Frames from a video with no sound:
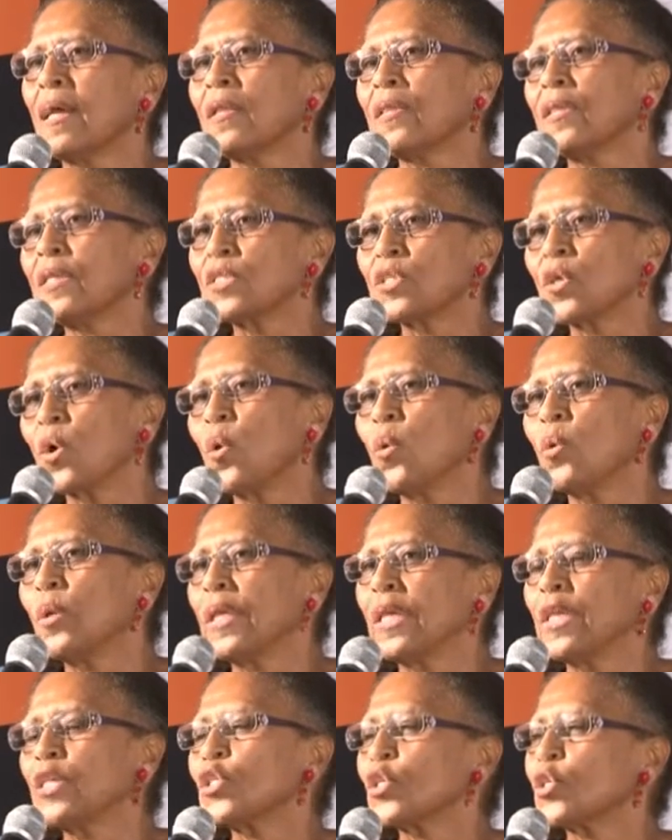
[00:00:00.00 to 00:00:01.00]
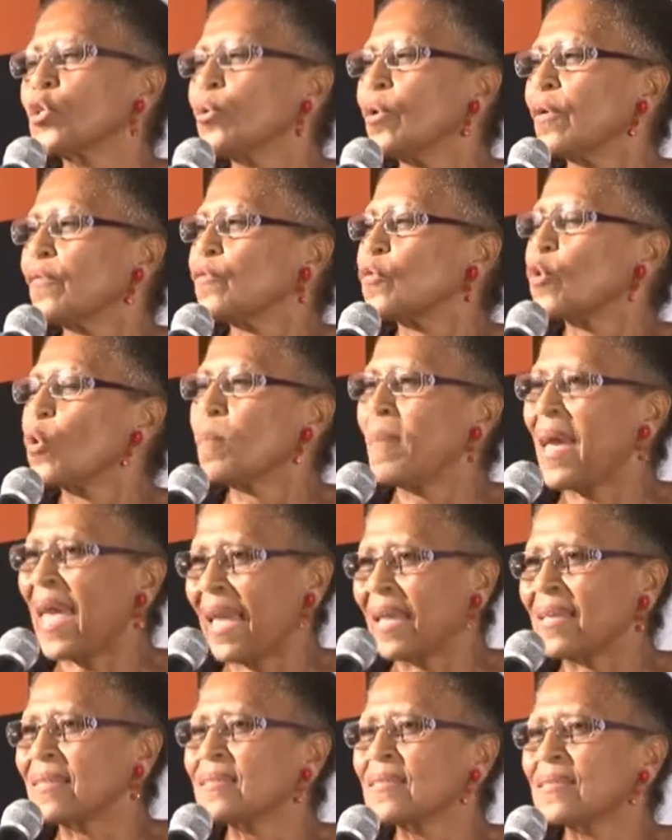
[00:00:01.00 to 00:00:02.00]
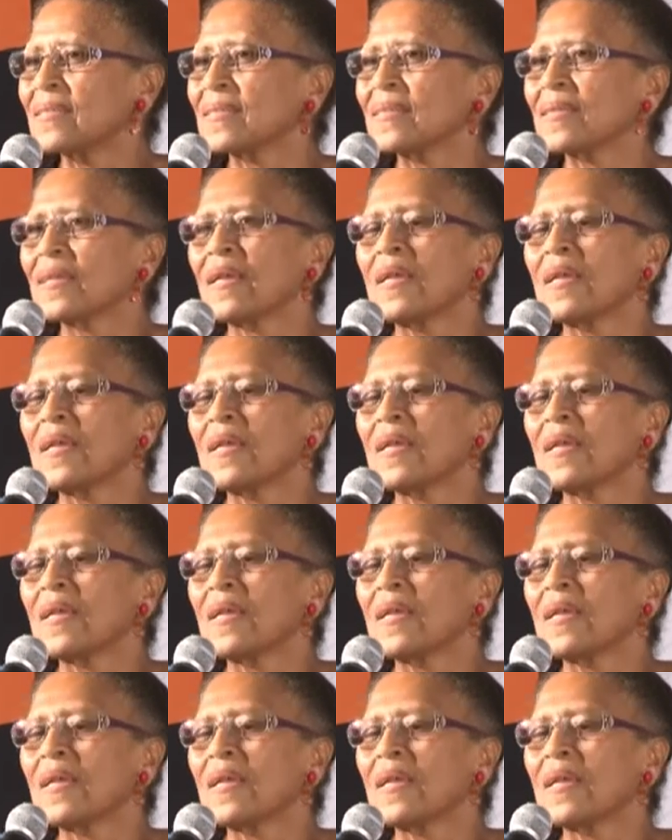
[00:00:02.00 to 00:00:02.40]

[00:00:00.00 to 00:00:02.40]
this whole issue of romance,